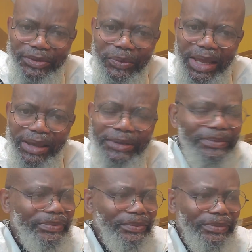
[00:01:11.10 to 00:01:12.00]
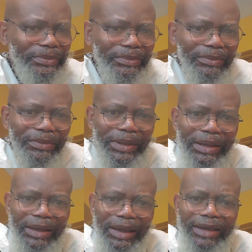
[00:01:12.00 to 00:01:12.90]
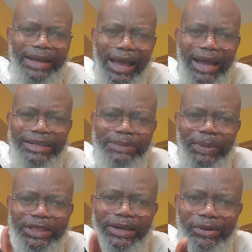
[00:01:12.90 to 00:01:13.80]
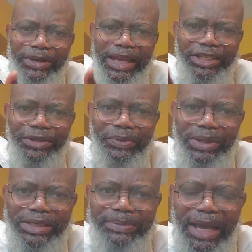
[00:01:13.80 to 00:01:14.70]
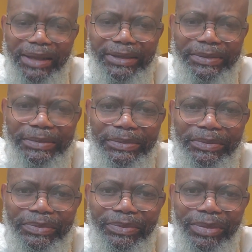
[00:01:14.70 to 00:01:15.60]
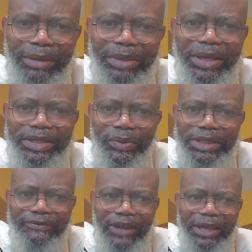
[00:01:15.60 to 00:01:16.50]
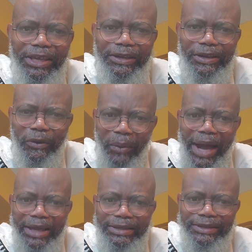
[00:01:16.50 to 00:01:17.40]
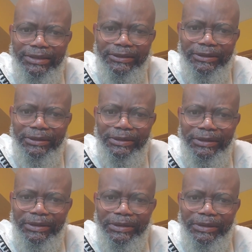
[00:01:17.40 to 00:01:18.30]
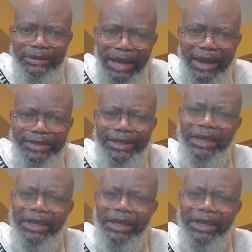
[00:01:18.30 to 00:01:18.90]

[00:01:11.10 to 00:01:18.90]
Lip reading: away, and I had a special connection with this man because he was very quiet, nice. He